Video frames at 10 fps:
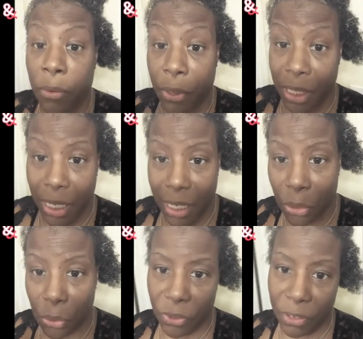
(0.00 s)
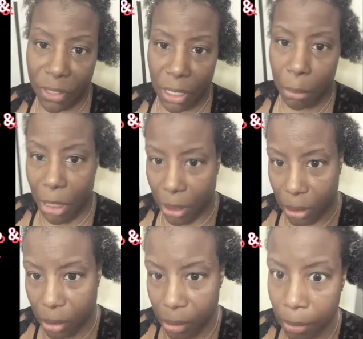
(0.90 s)
for 10 to 15
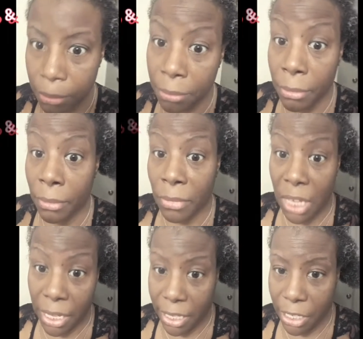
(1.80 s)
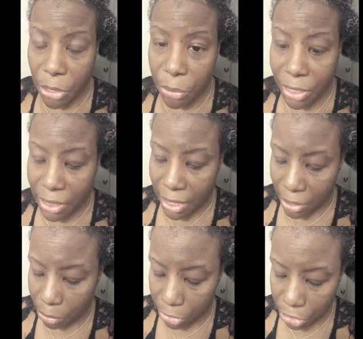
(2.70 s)
minutes. And then you rinse it
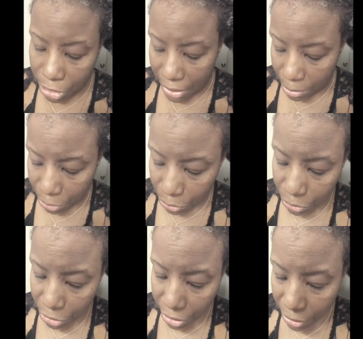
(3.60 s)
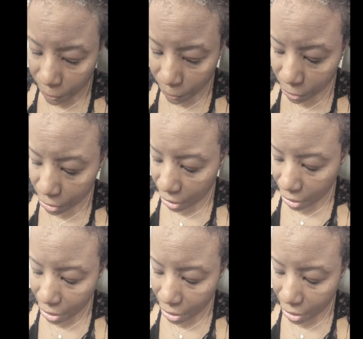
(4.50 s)
out with your shampoo. You can use any